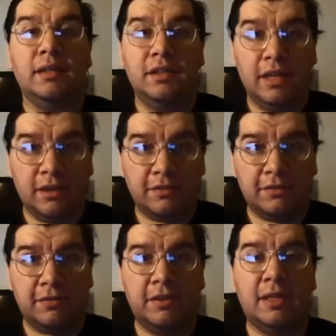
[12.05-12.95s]
And
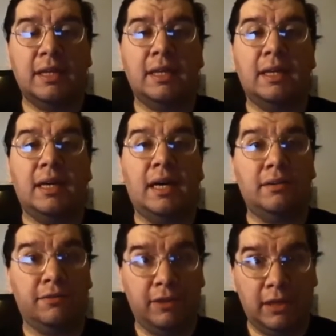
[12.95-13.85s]
yes,
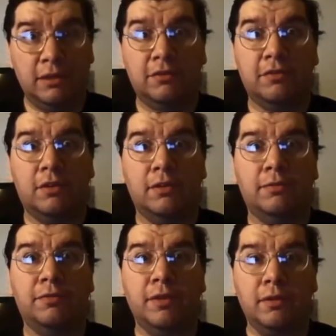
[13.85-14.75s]
I finally saw
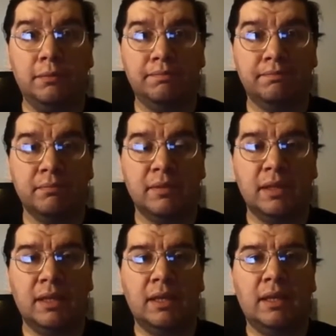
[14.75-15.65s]
the film.
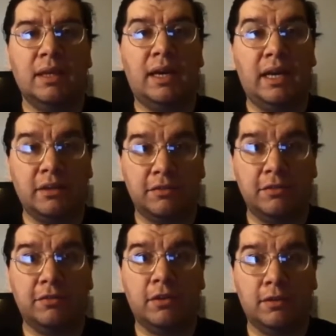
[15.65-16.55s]
I
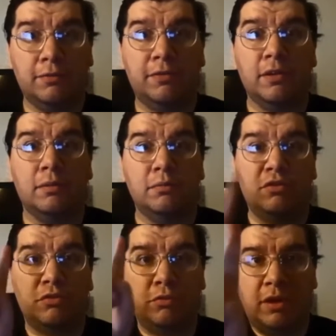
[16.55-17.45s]
actually saw the
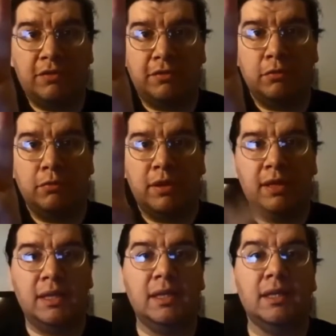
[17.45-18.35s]
film twice
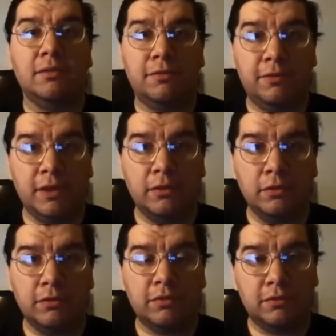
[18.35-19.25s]
already in
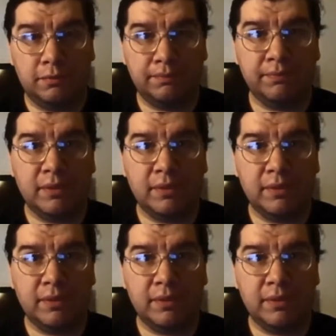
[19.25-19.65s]
theaters.